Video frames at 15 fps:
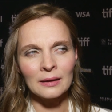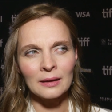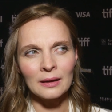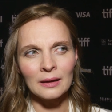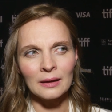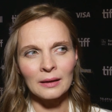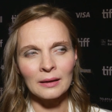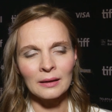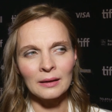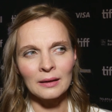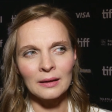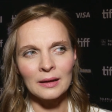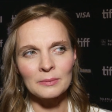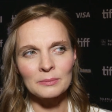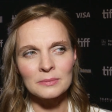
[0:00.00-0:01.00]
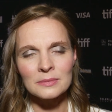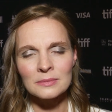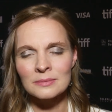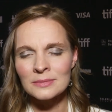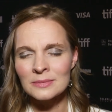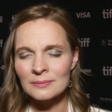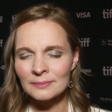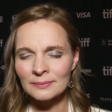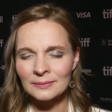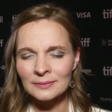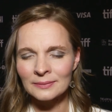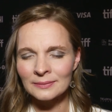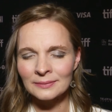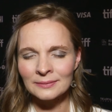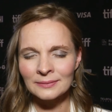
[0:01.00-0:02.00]
uh, um,
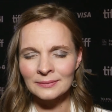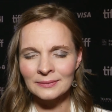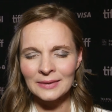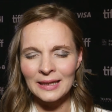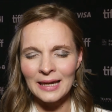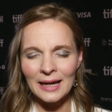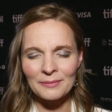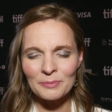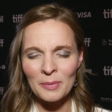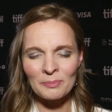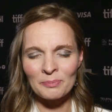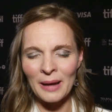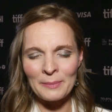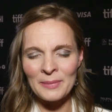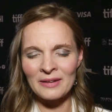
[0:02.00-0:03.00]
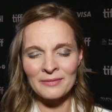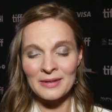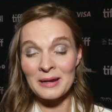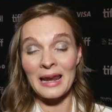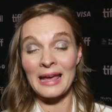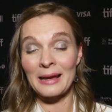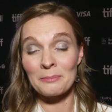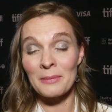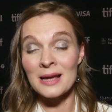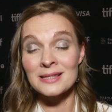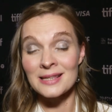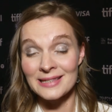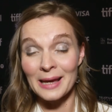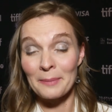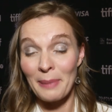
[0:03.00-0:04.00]
yeah, I mean, like in my
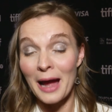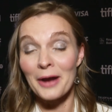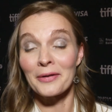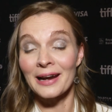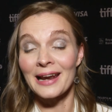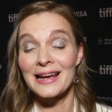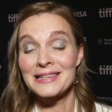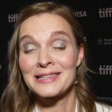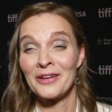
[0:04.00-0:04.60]
sense, like paralyzed